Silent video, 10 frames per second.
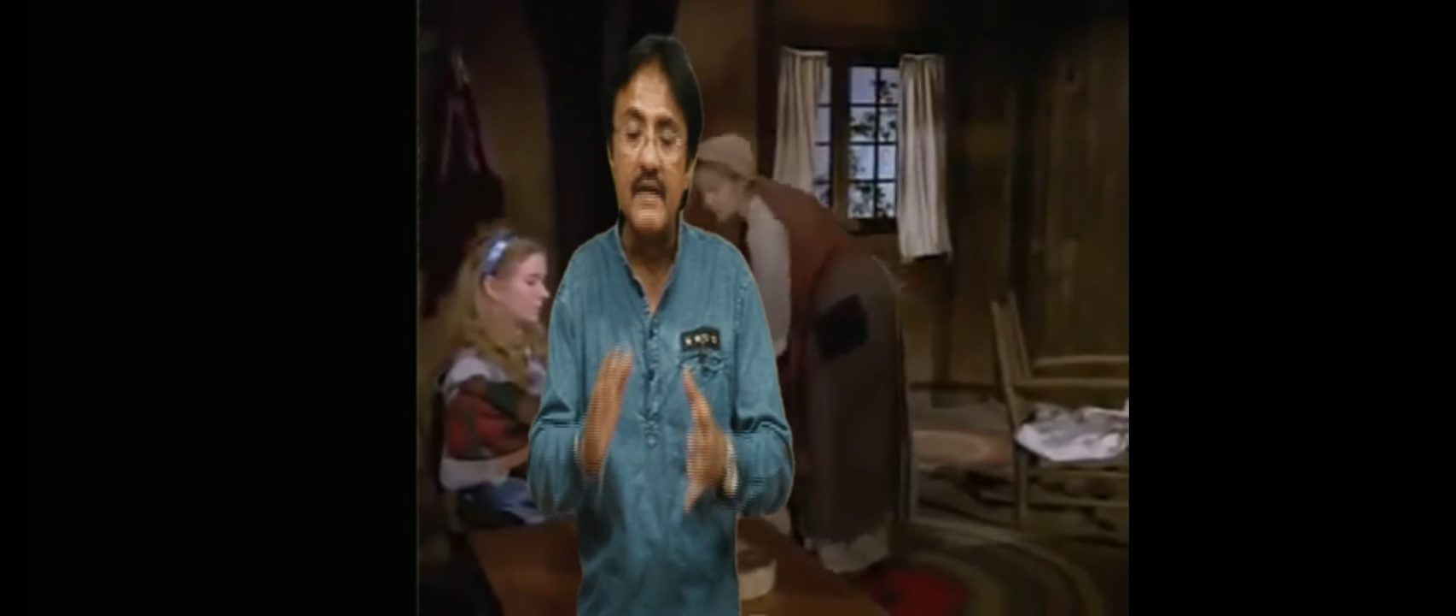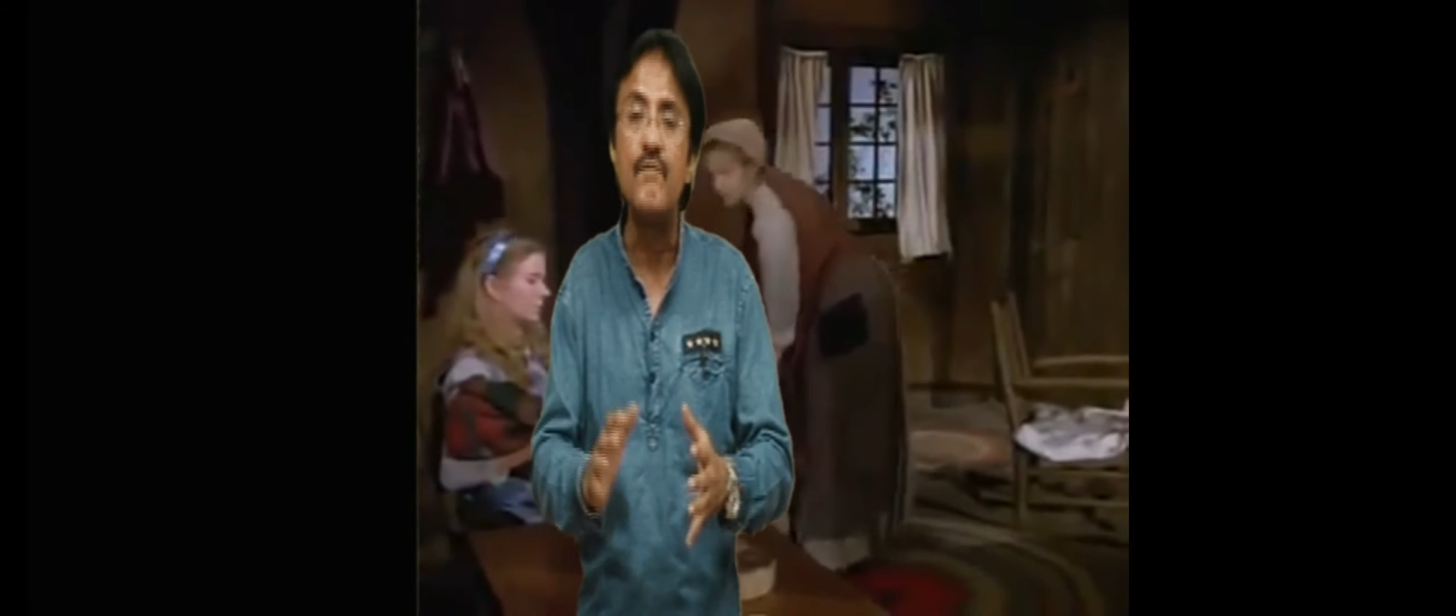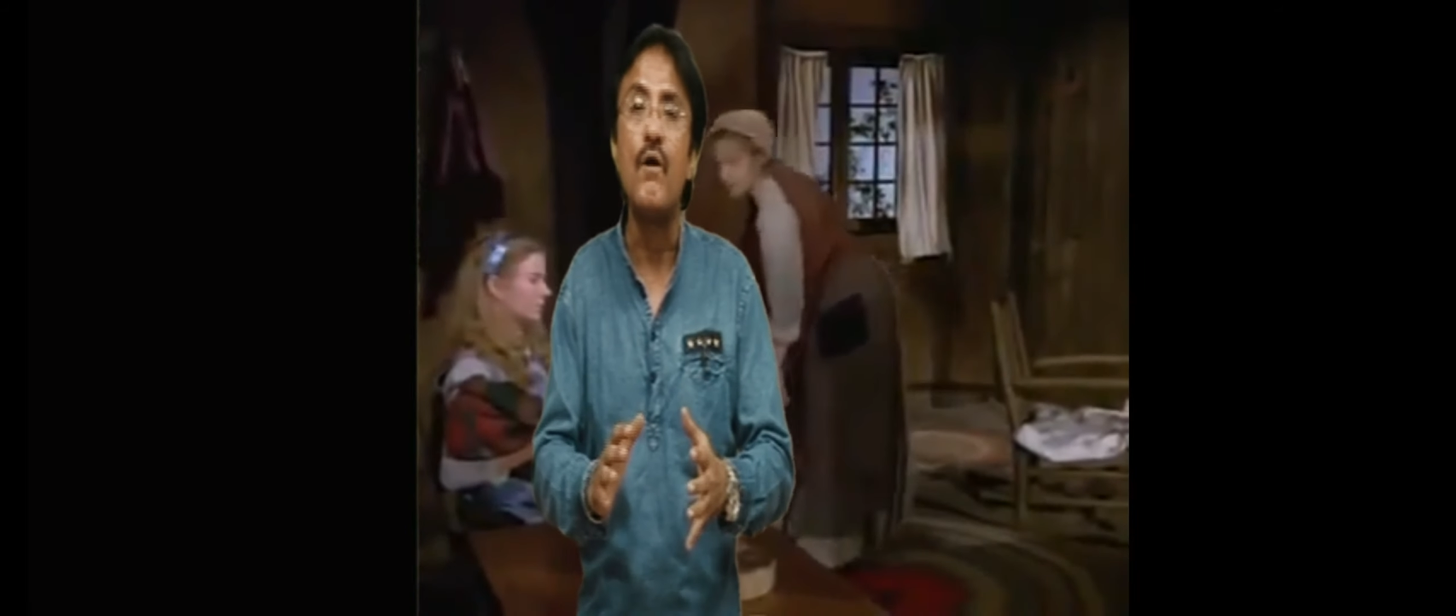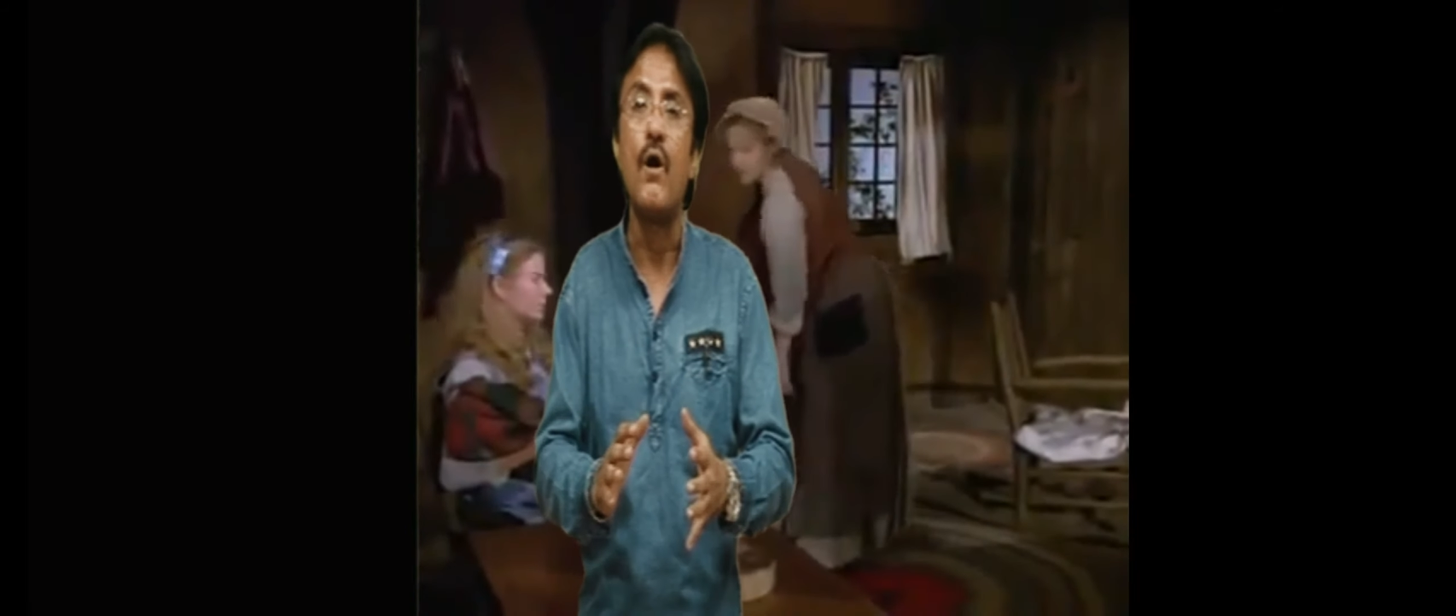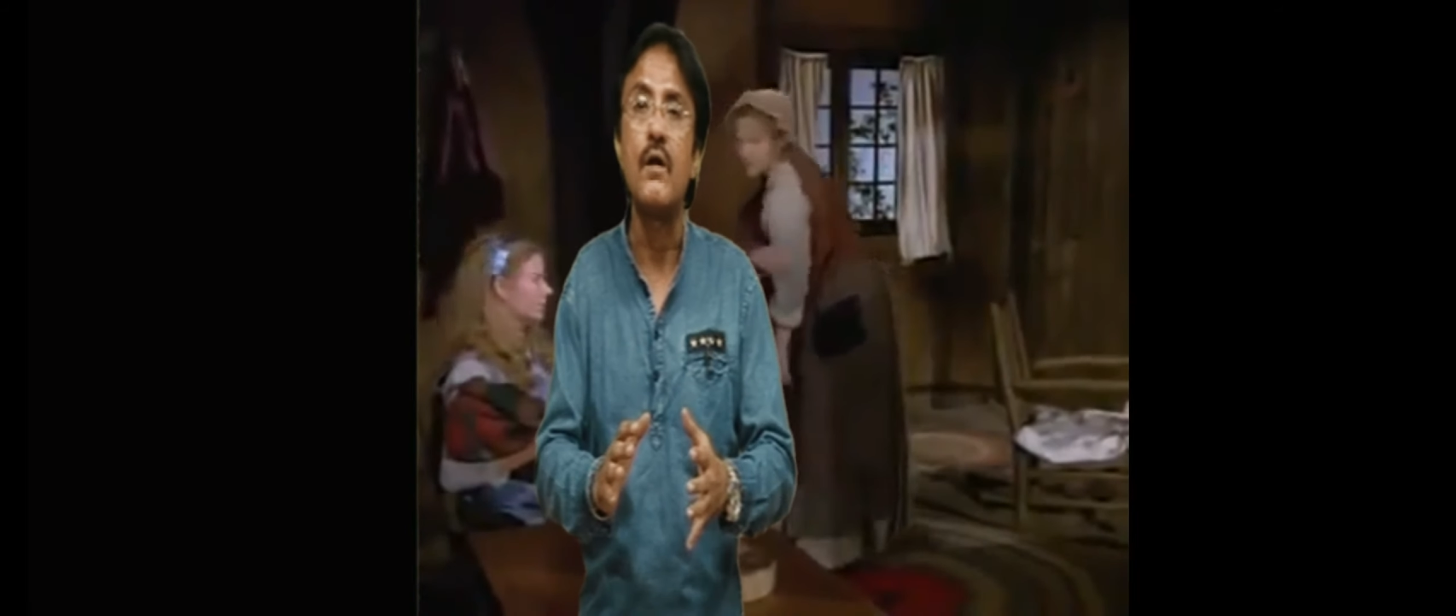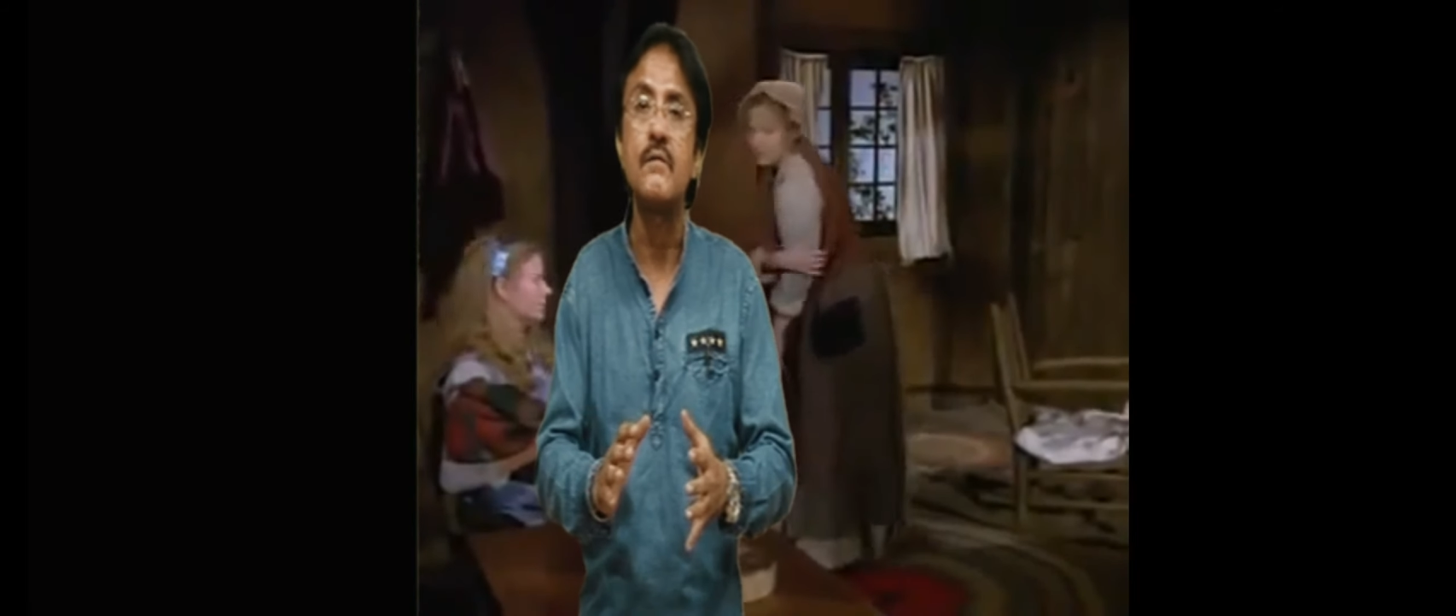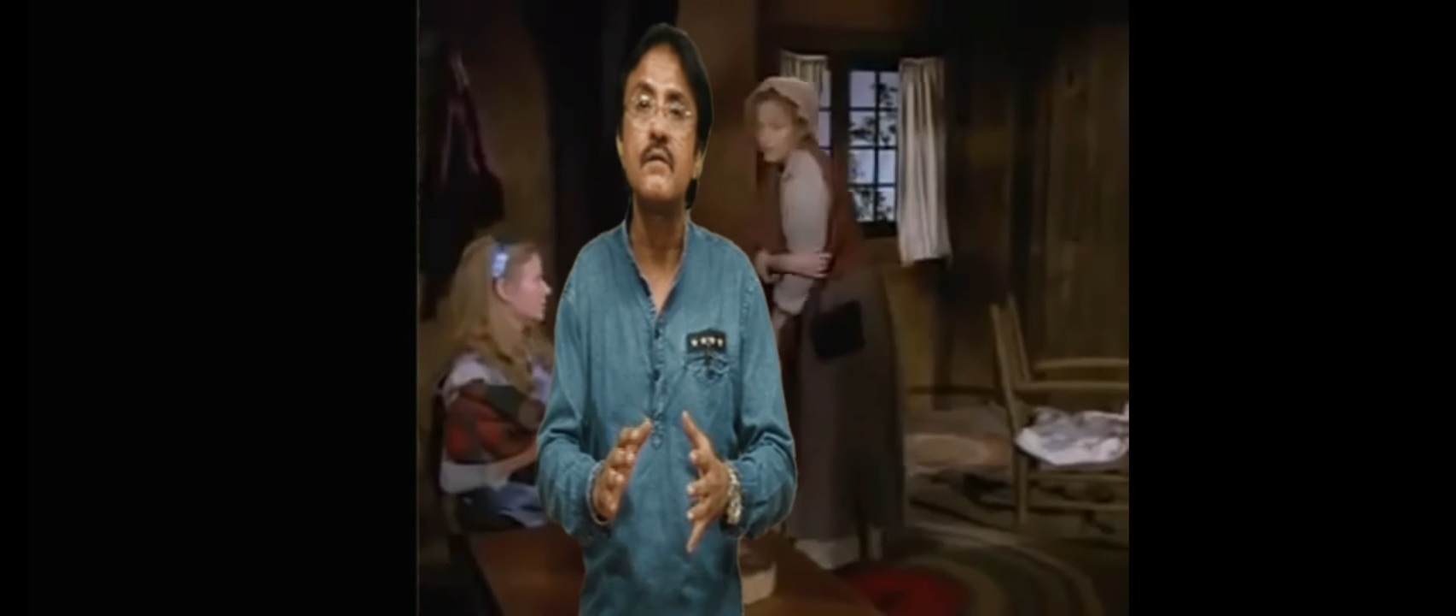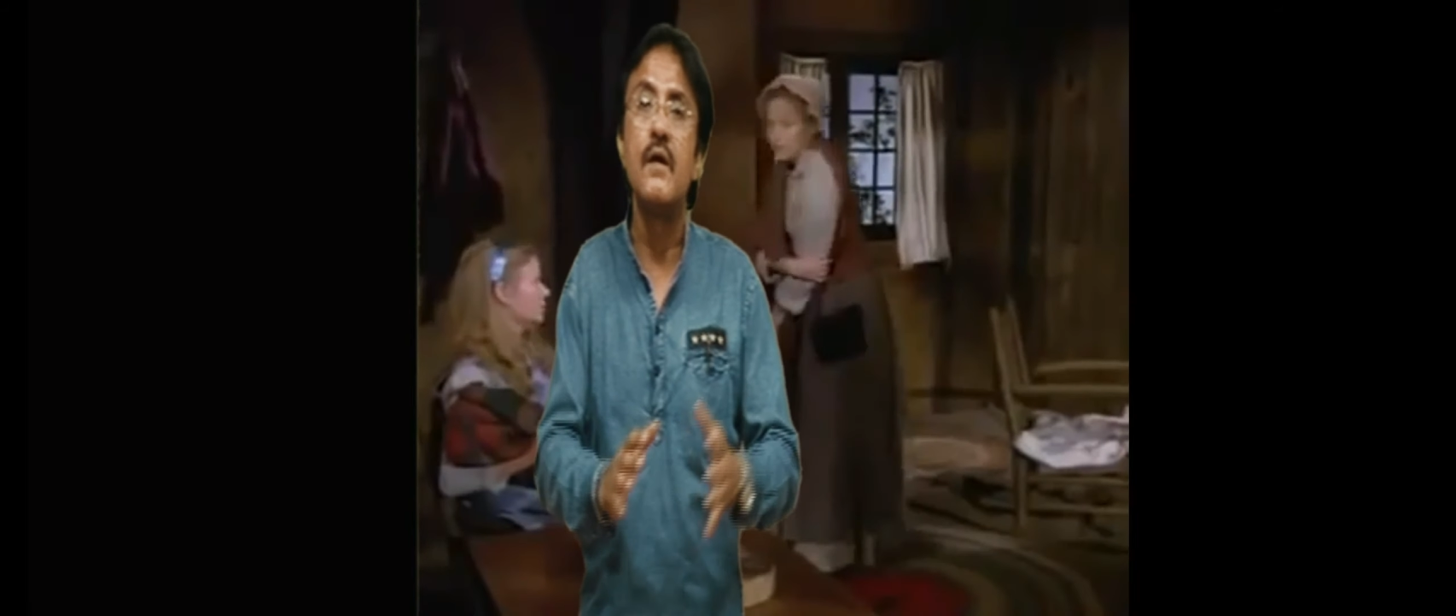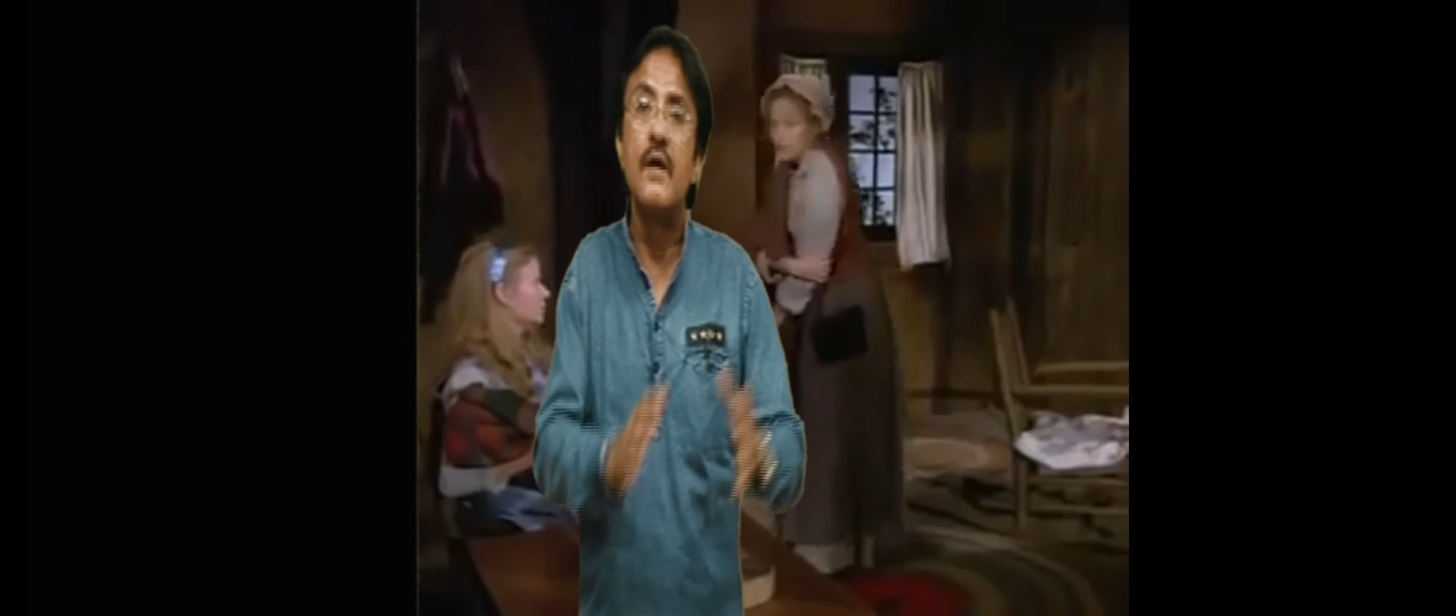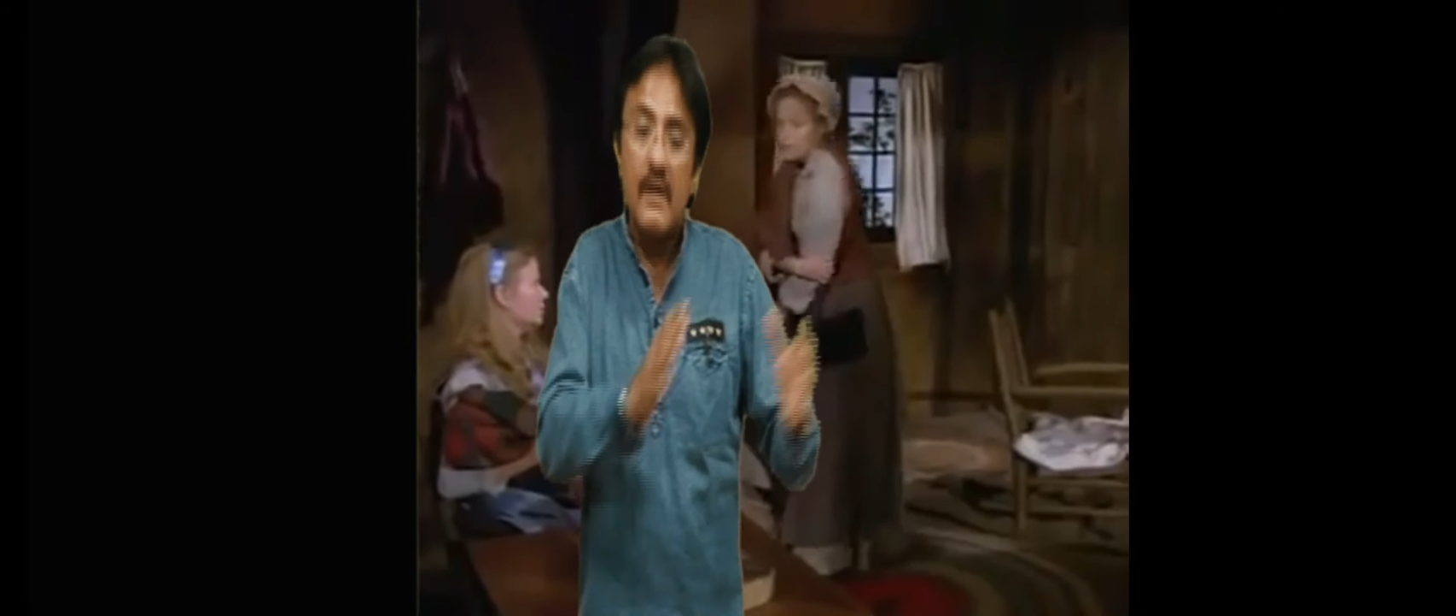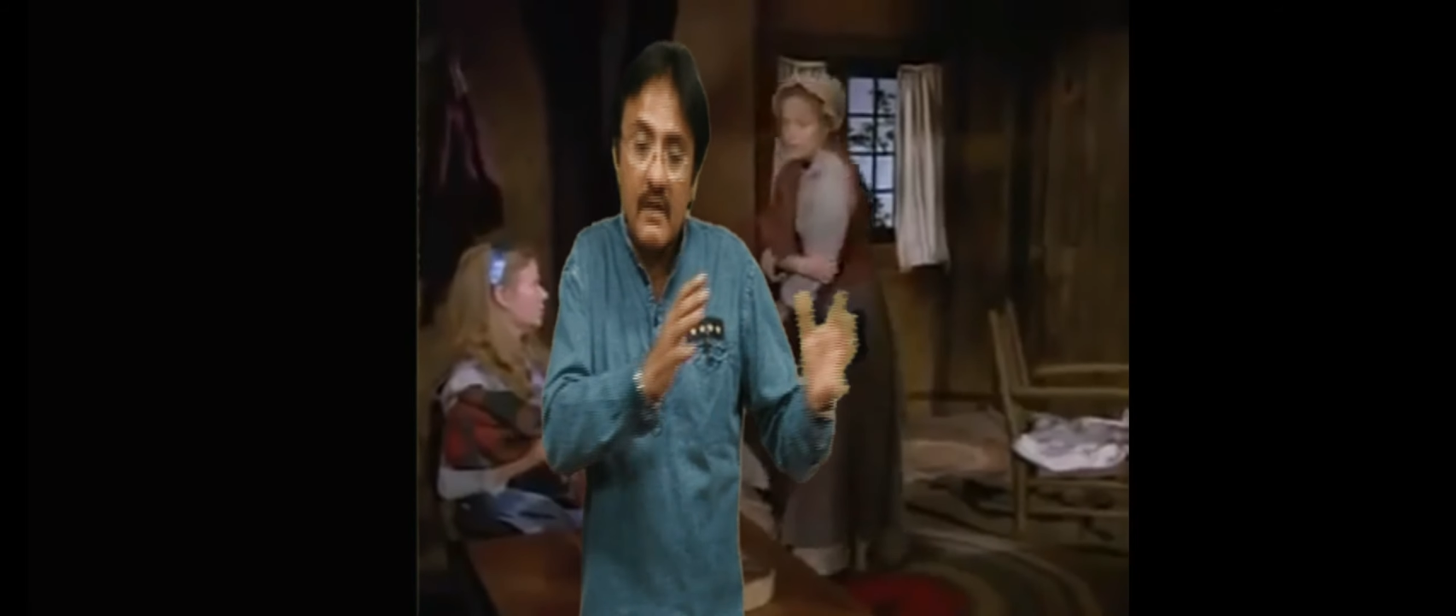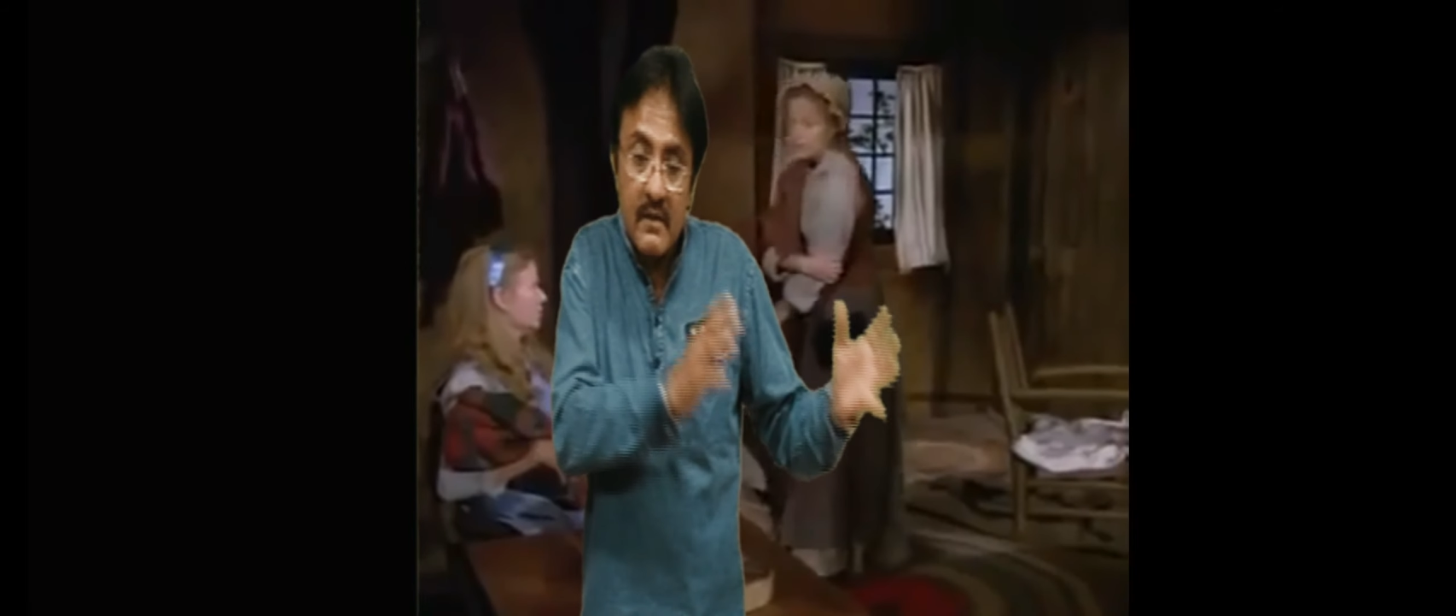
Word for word: and live on